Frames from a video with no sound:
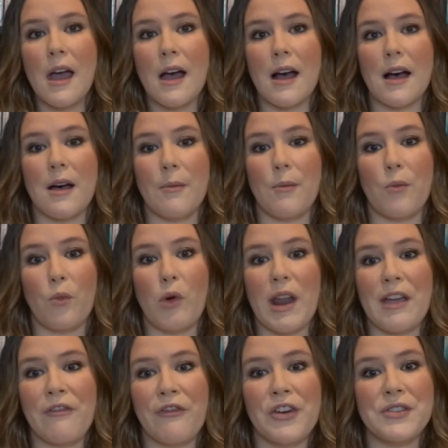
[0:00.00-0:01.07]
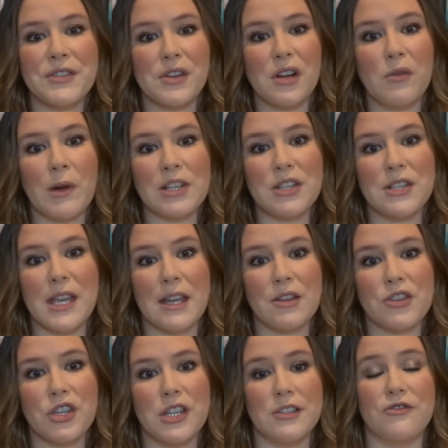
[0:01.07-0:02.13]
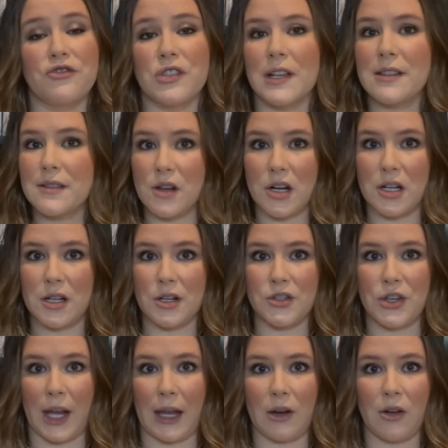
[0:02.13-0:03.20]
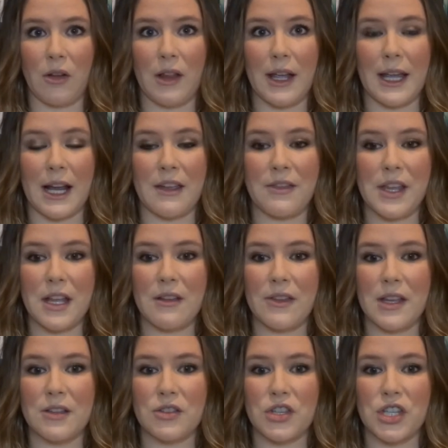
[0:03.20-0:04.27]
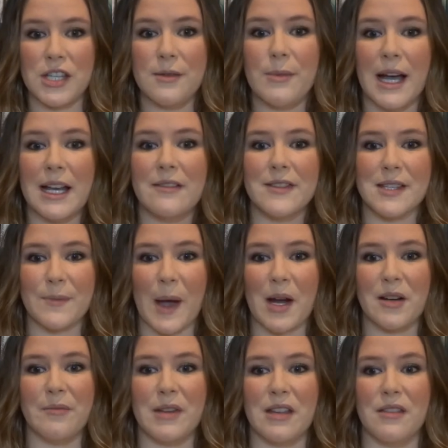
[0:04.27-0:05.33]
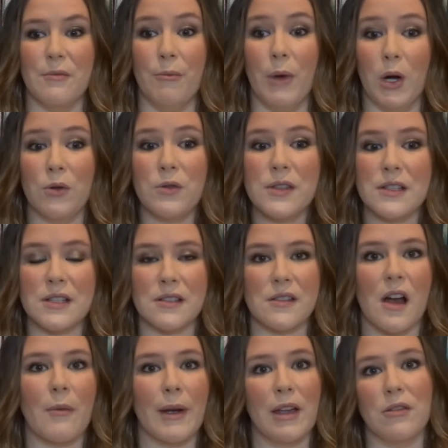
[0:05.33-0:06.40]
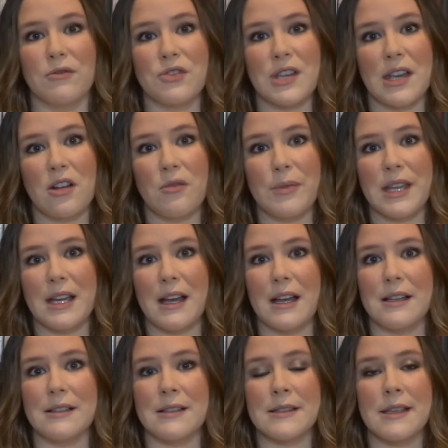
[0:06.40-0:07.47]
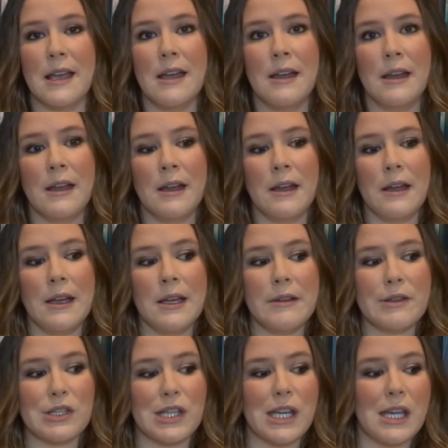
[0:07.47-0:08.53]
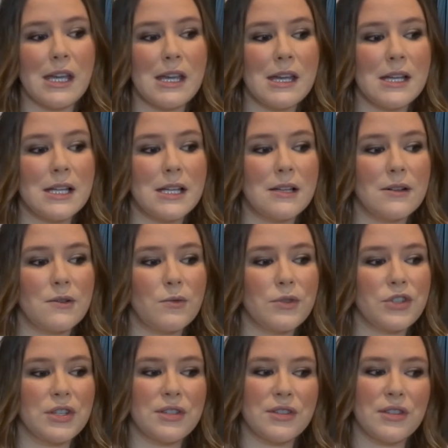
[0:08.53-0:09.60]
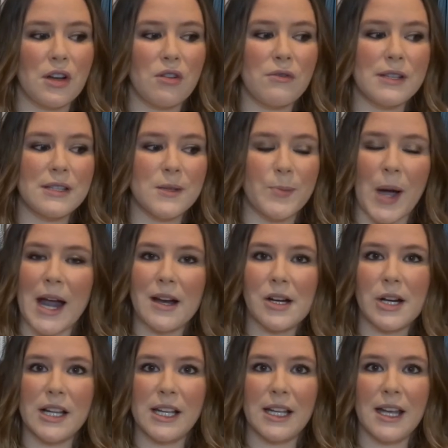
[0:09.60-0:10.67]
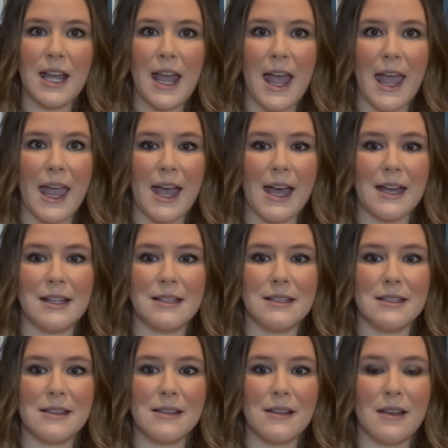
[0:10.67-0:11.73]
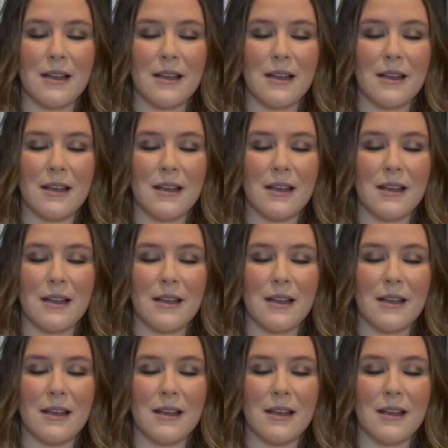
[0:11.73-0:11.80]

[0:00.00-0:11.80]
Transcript: When I first started watching Taylor, she had just started her channel, and I think that she might have inspired me the most to start my own channel, because she was just so inspiring, and